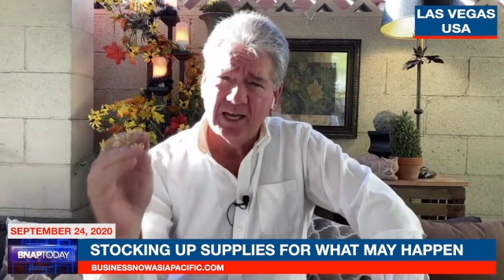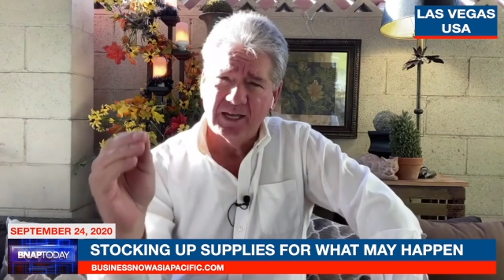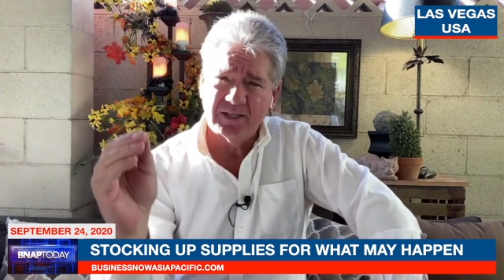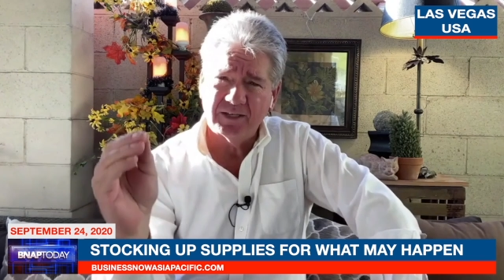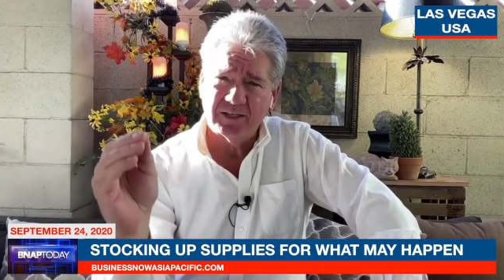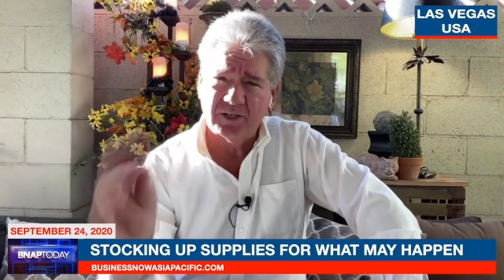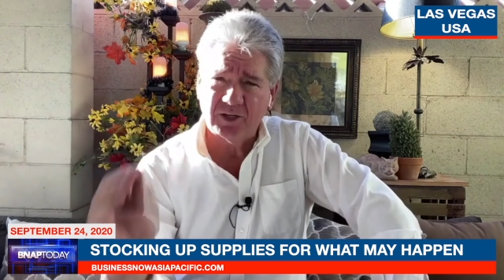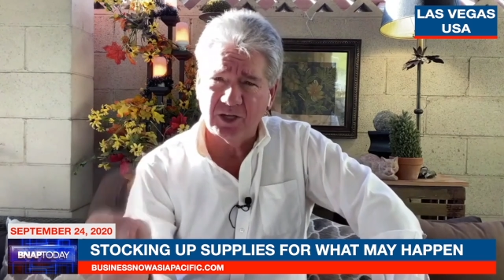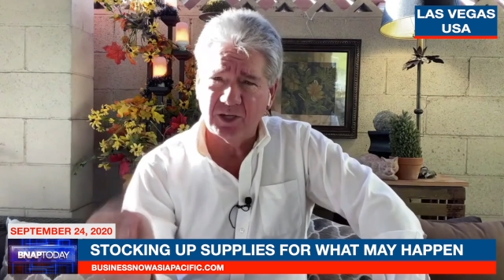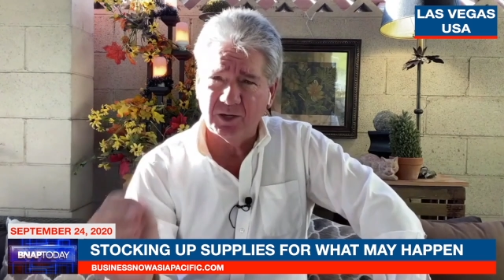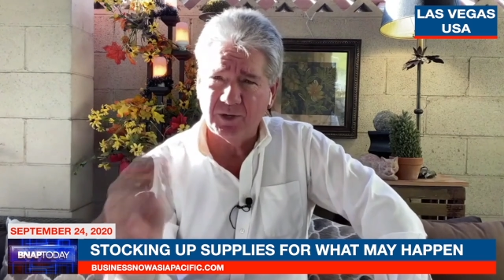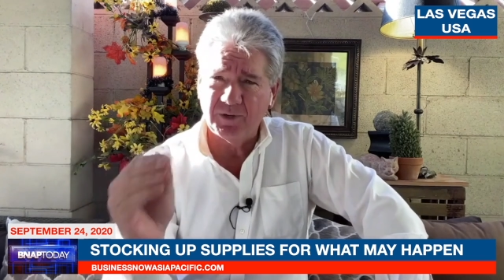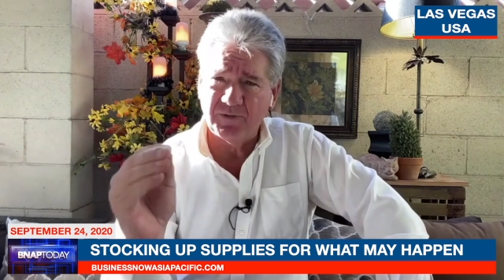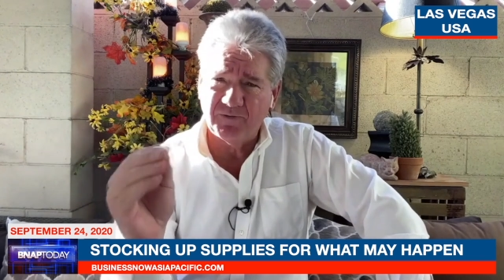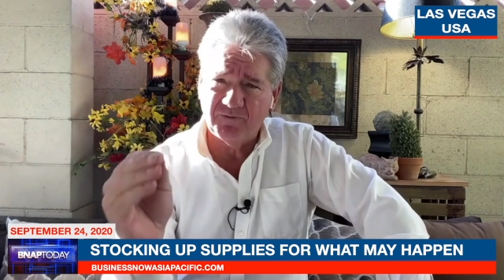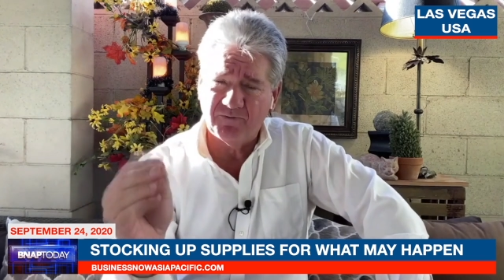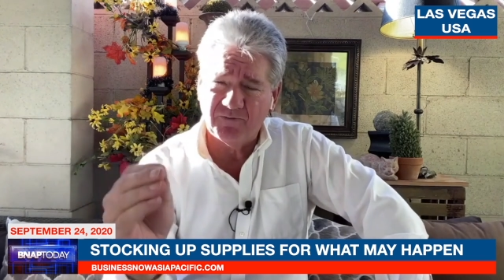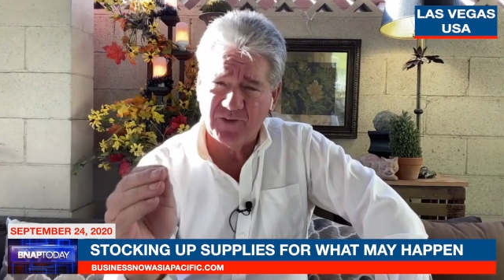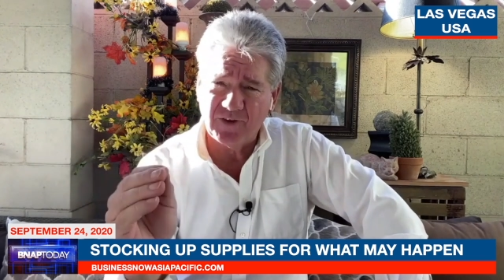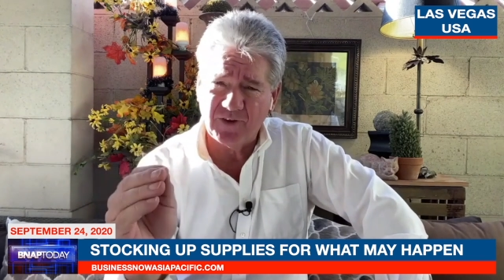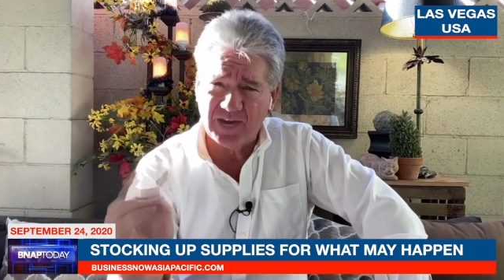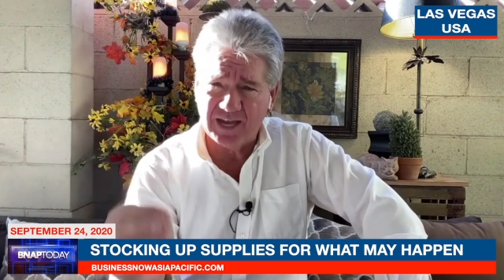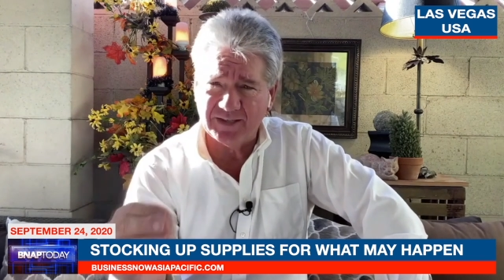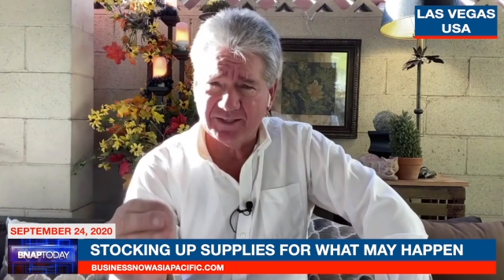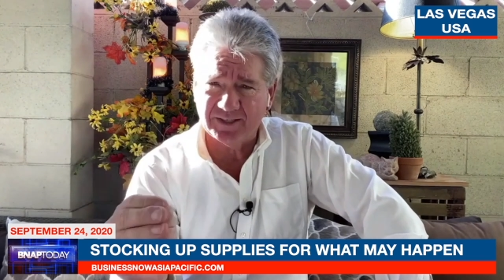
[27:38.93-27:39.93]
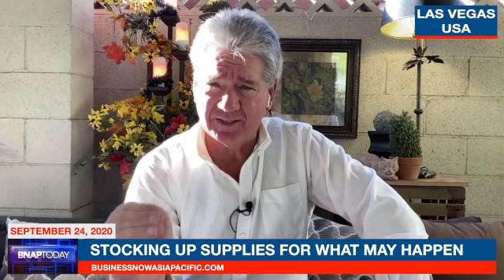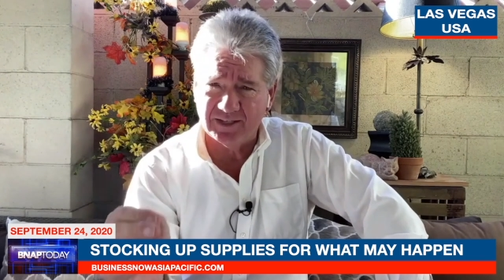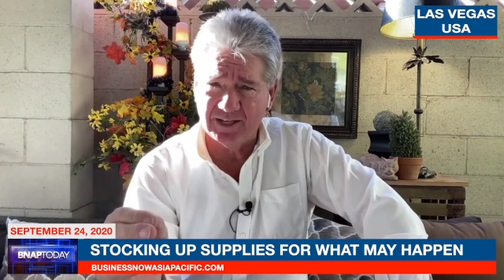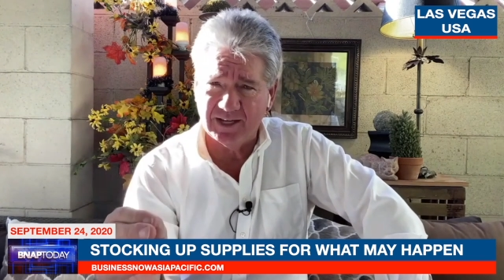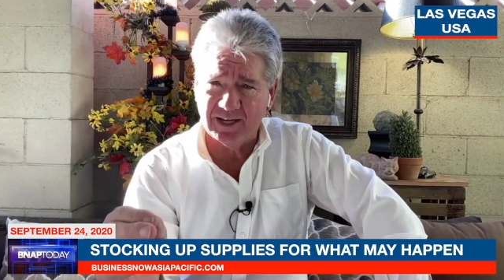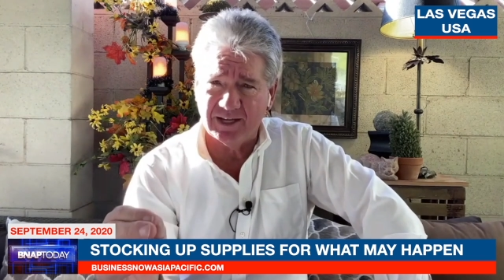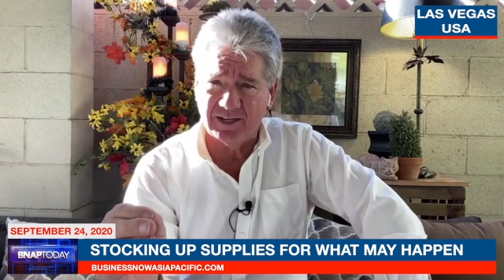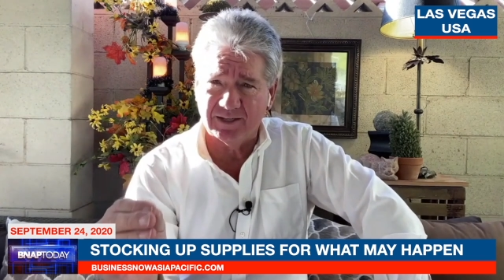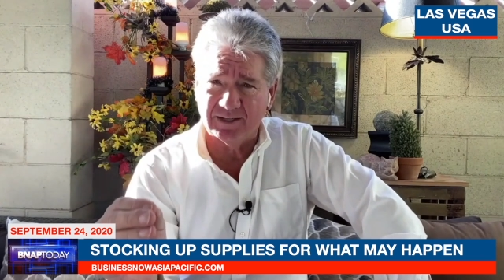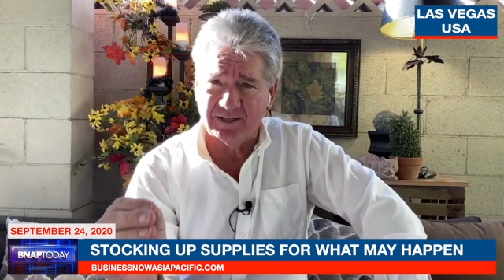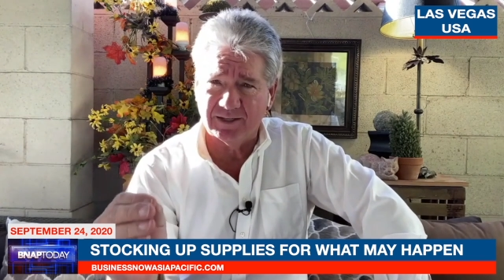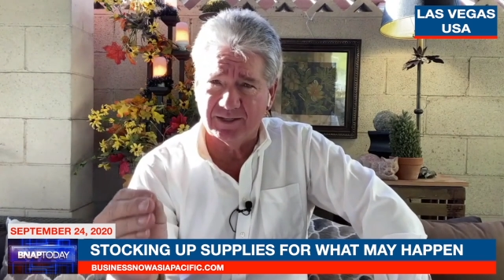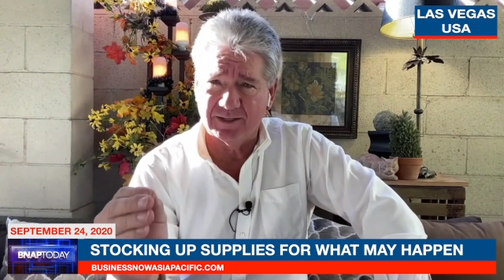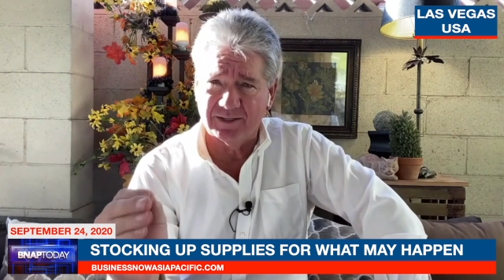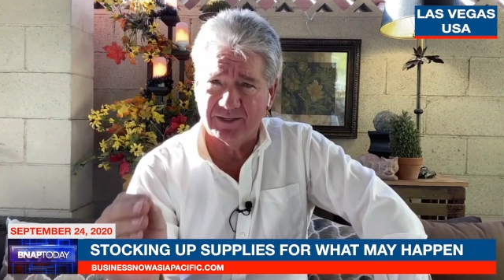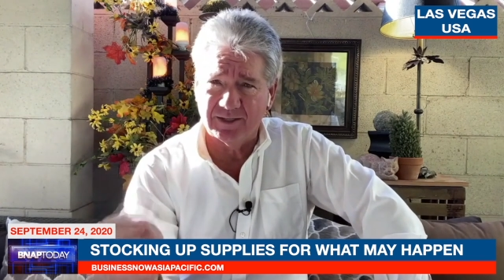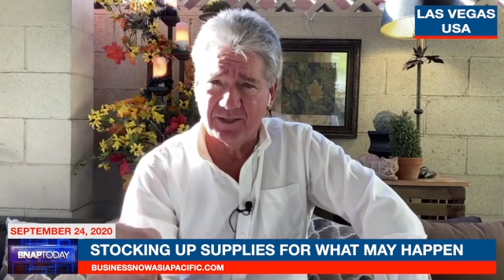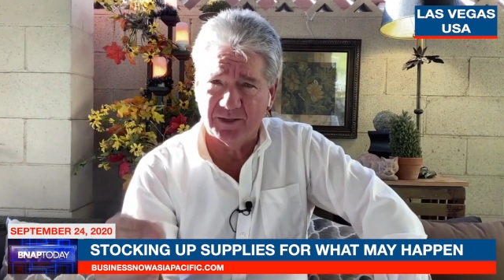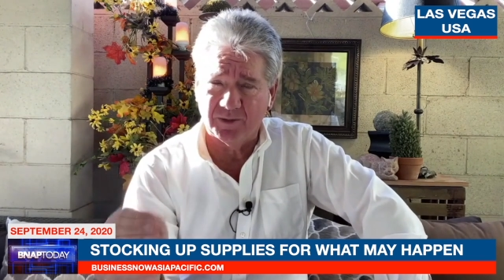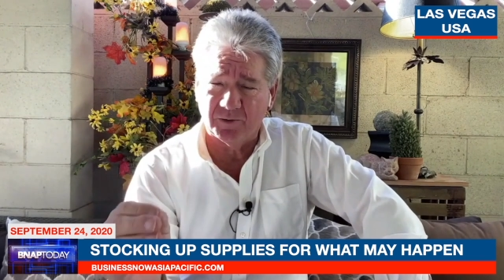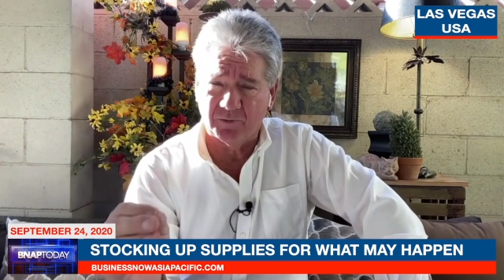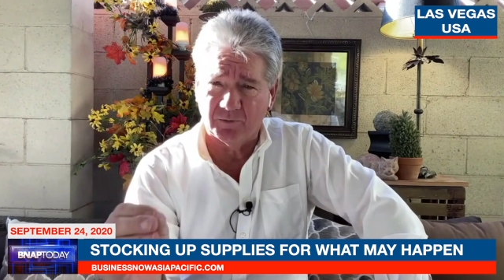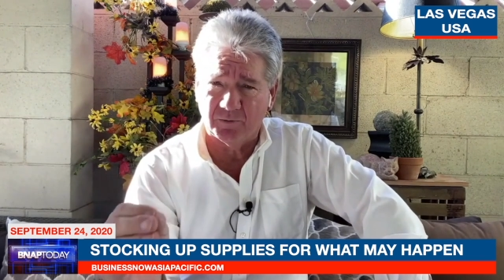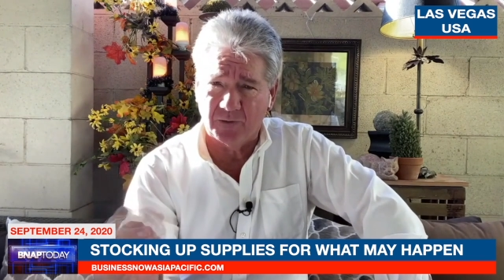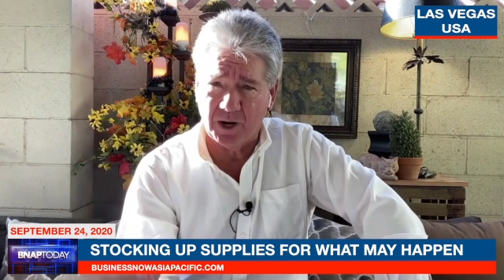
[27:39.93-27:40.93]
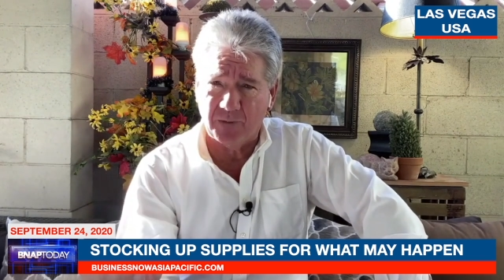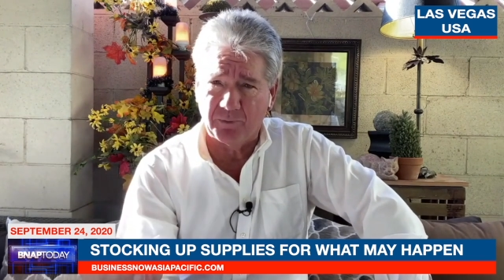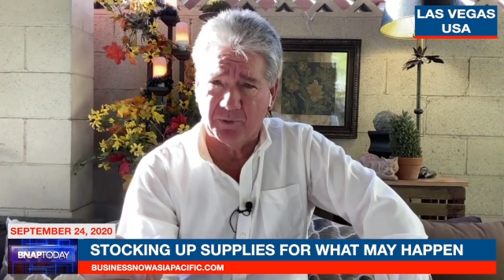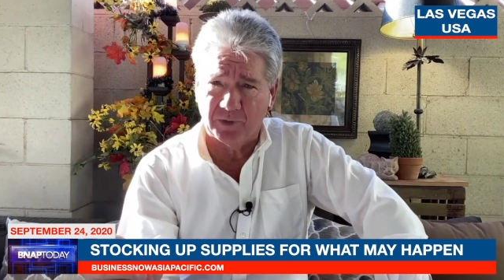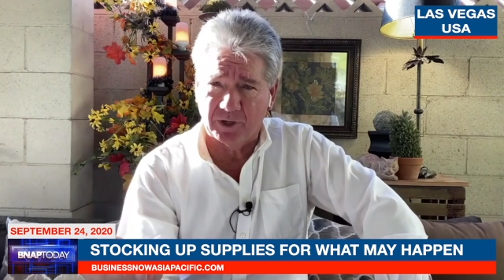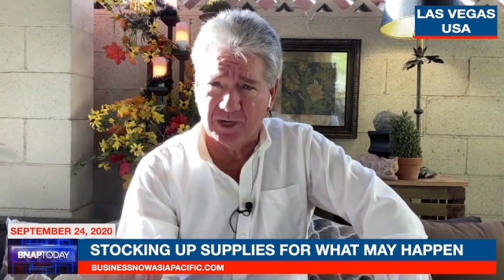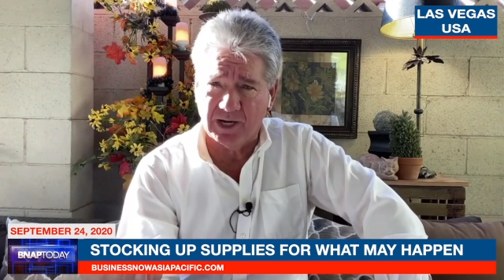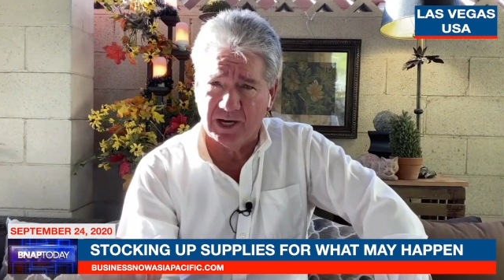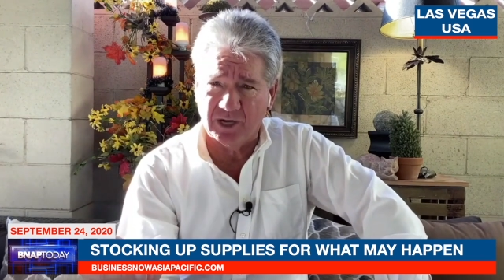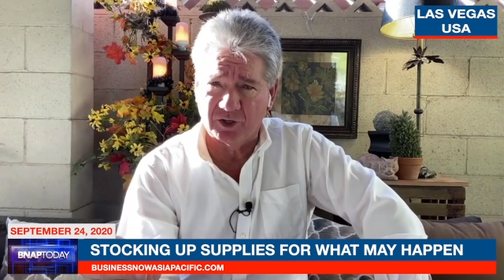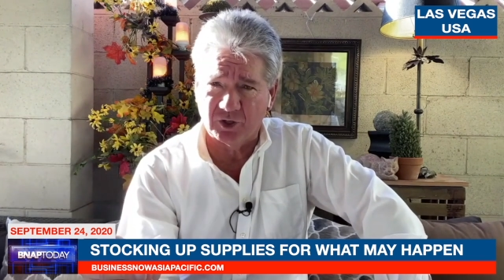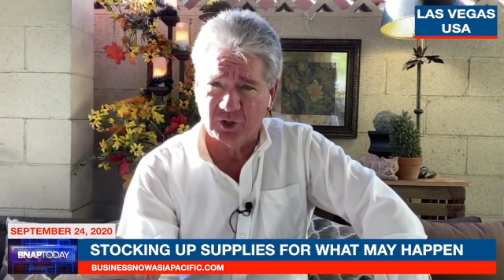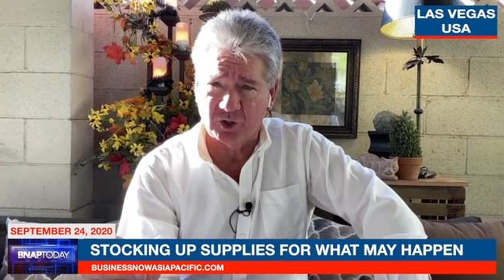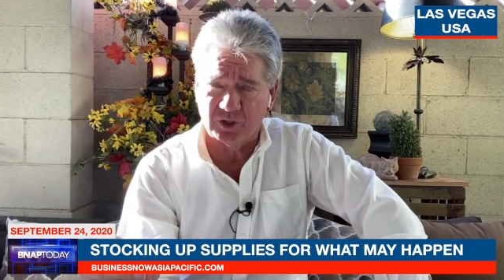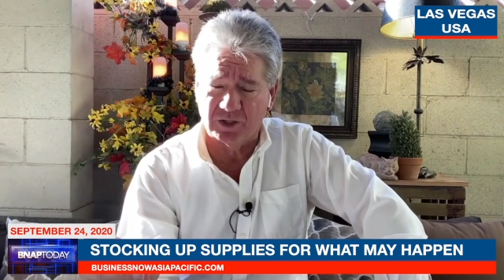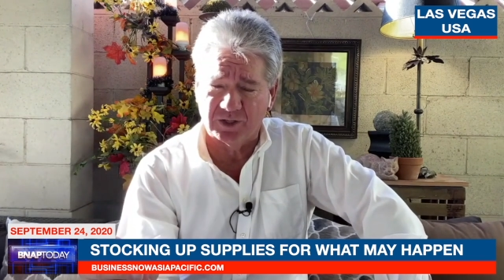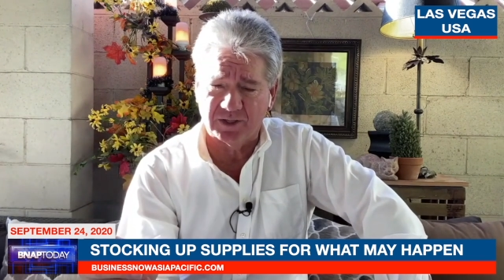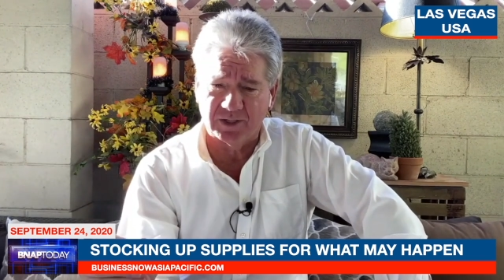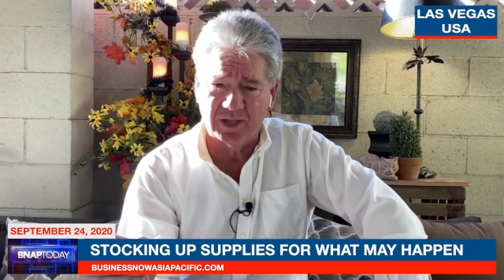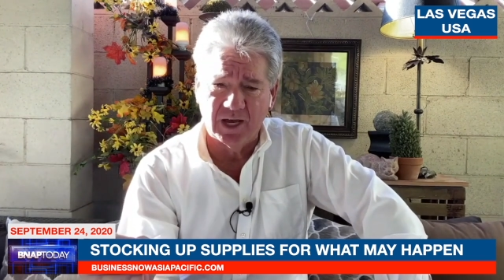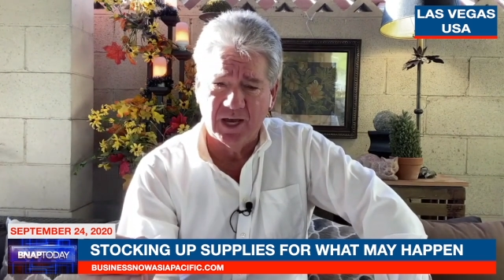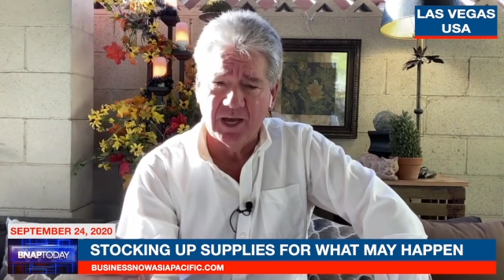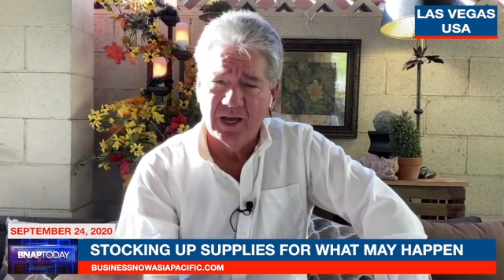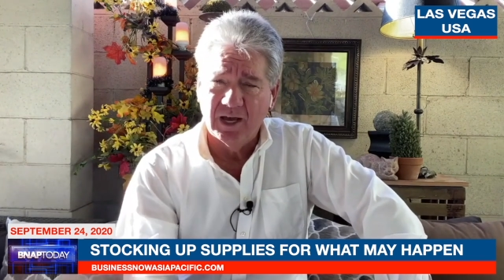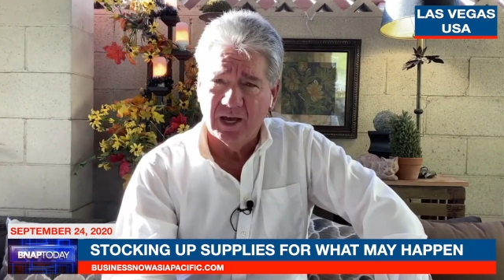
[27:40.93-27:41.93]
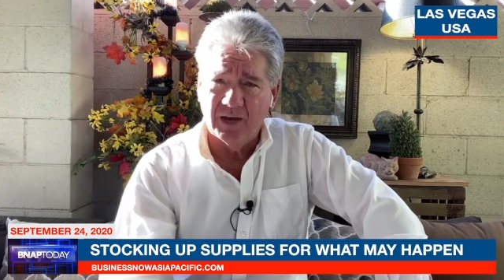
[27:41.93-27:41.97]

It's going to be fascinating to see the repercussions